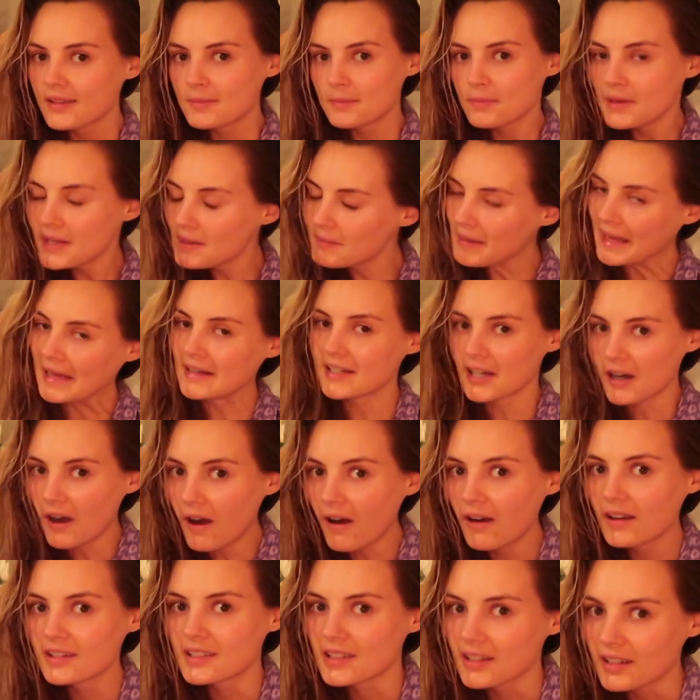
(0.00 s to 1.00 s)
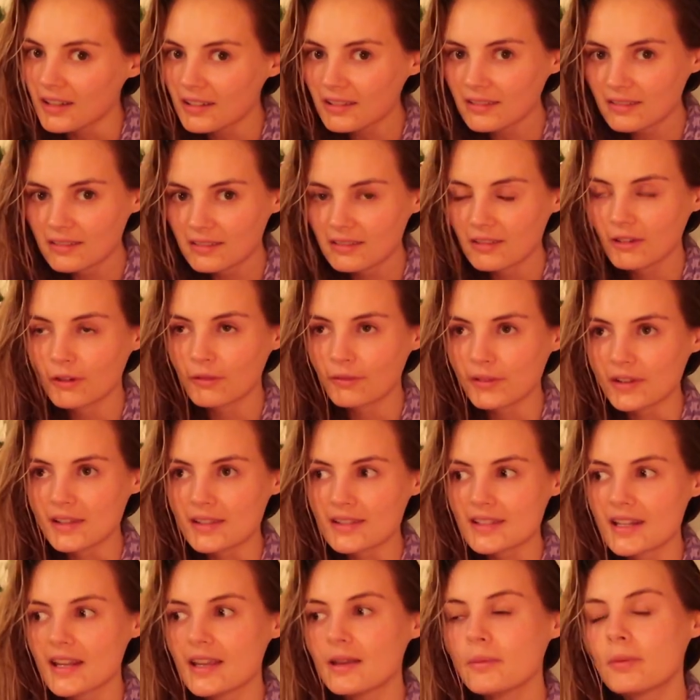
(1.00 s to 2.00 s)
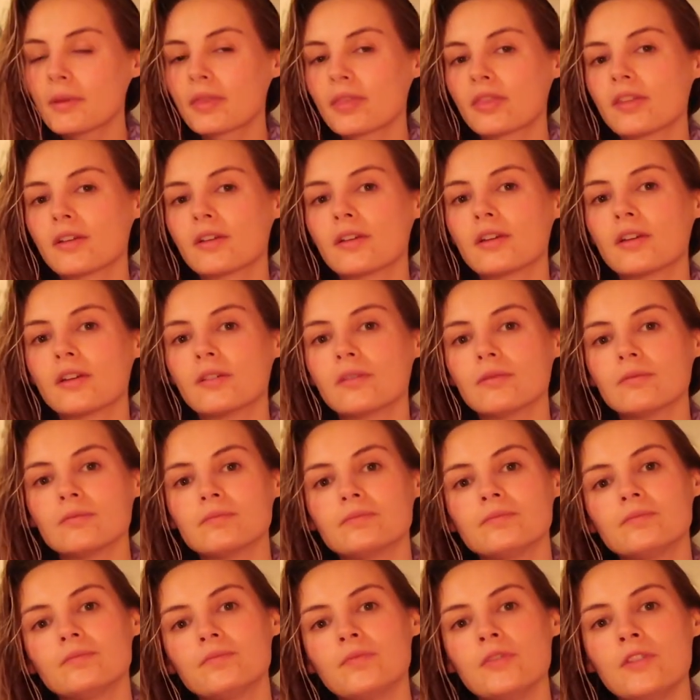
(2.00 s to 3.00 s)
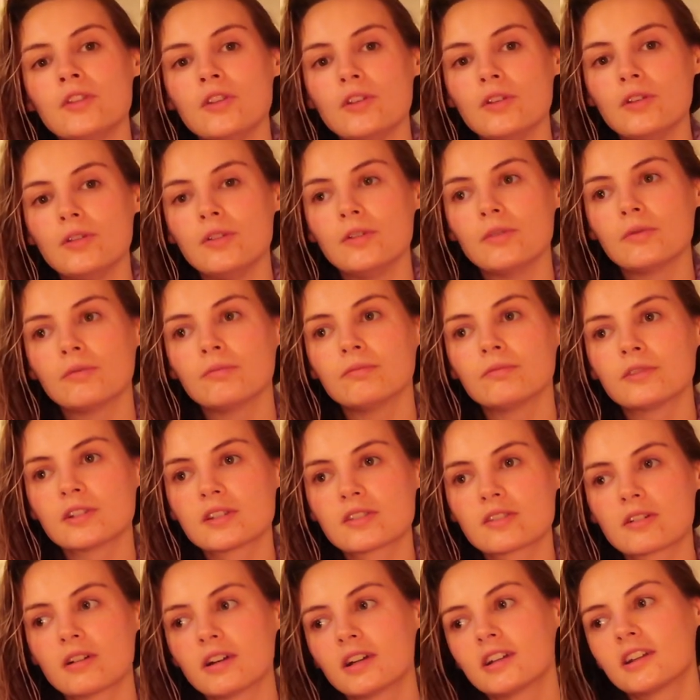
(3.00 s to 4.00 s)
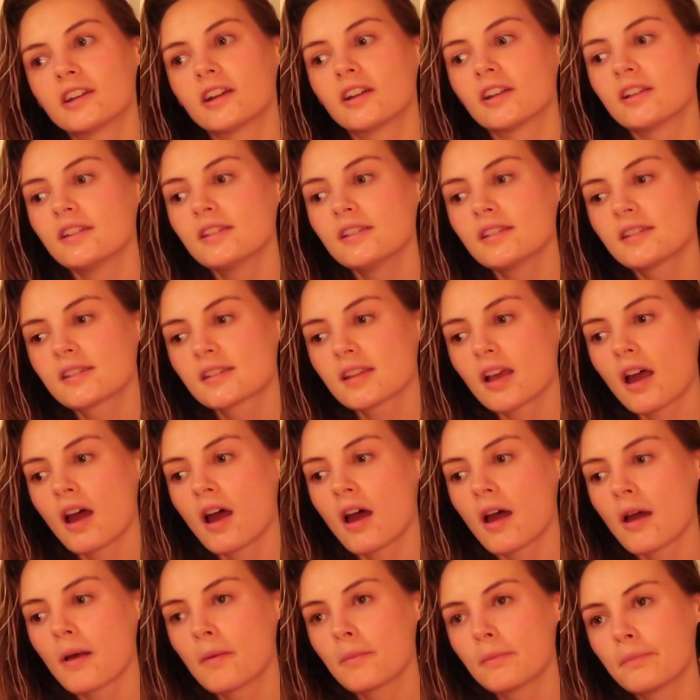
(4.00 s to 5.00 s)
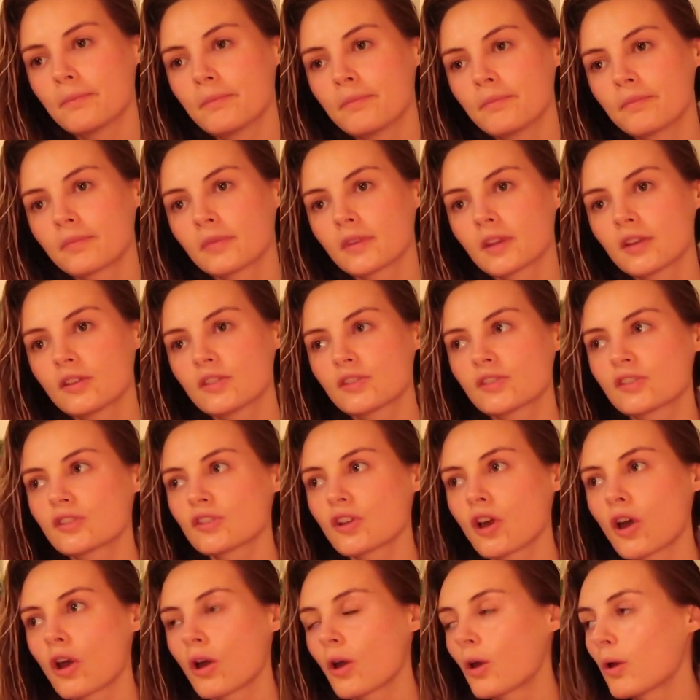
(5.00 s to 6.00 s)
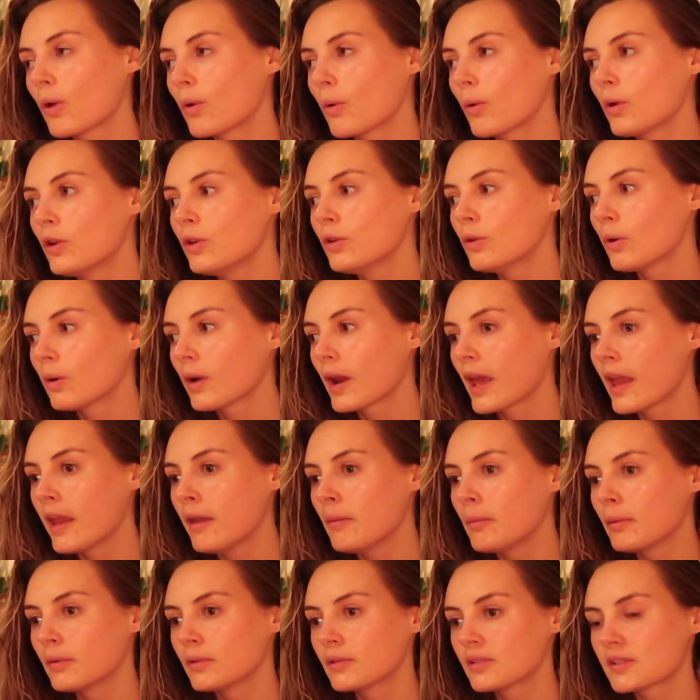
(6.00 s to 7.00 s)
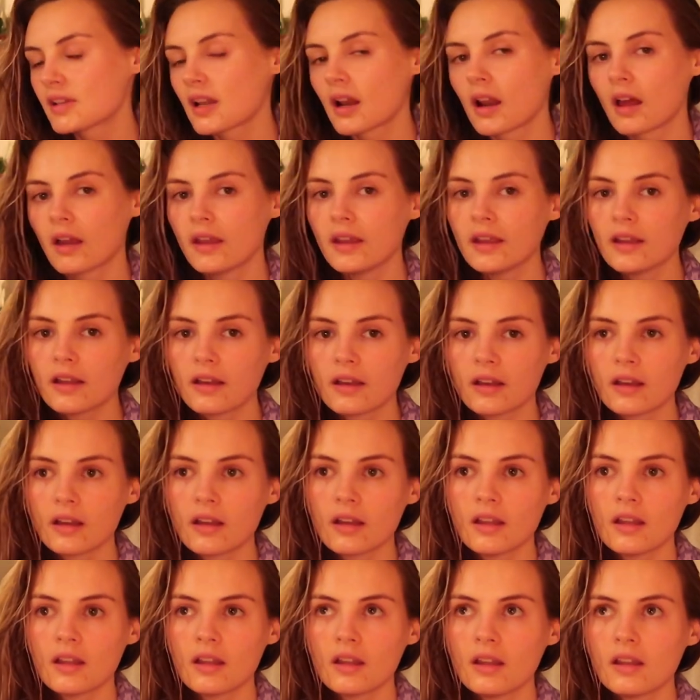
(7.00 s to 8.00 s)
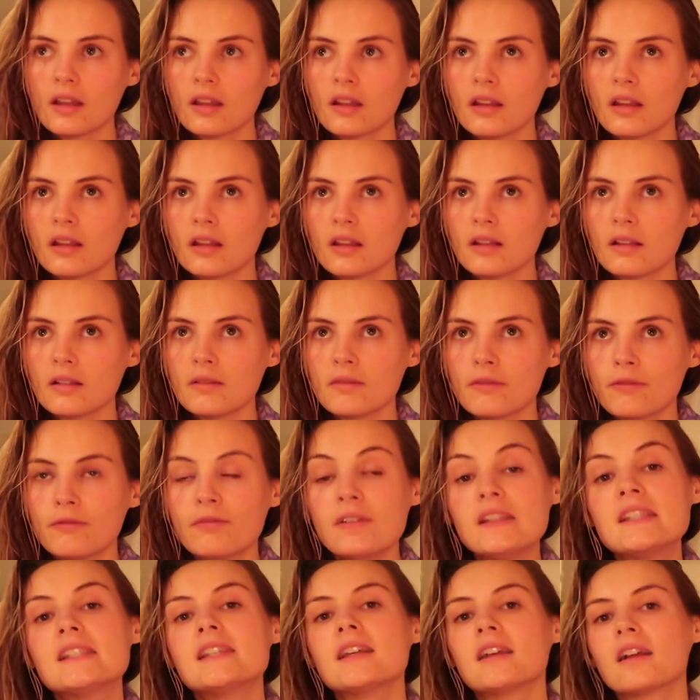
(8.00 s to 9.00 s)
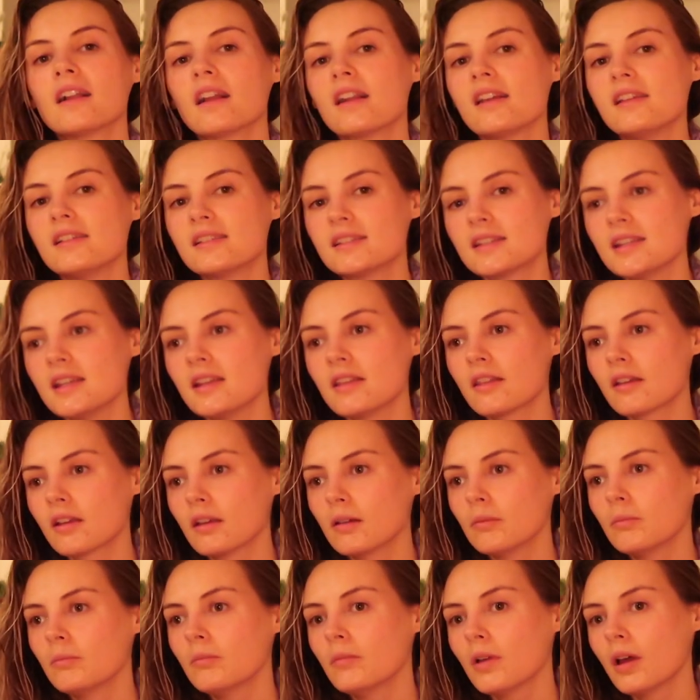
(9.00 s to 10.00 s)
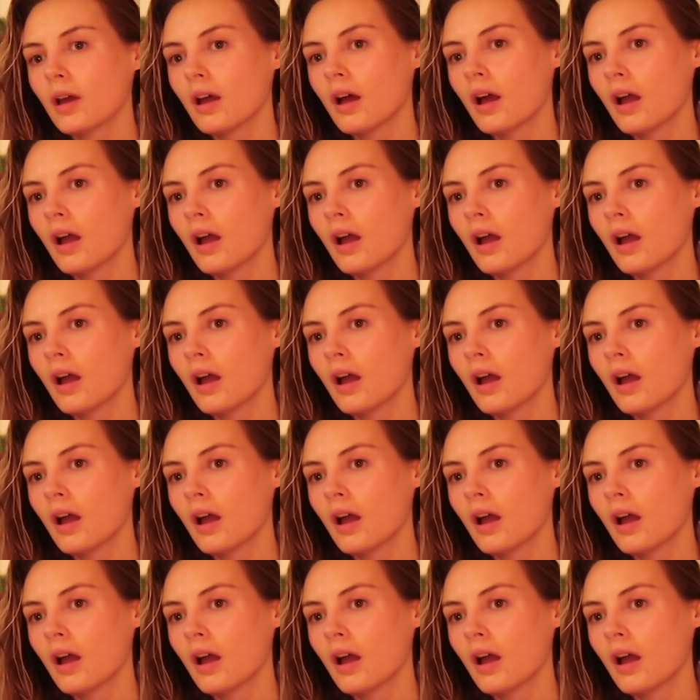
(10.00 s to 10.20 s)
been made harder obviously with the new restrictions, so not able to like physically see them